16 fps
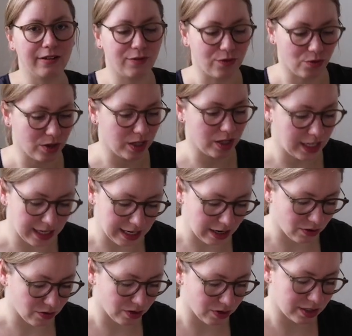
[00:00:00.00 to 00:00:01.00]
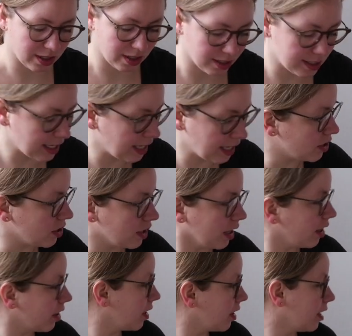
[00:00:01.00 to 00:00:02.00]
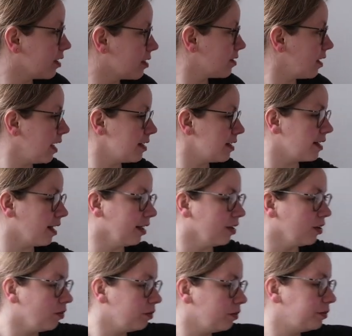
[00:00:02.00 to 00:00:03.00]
48 hours in the day to knit things, I tell you.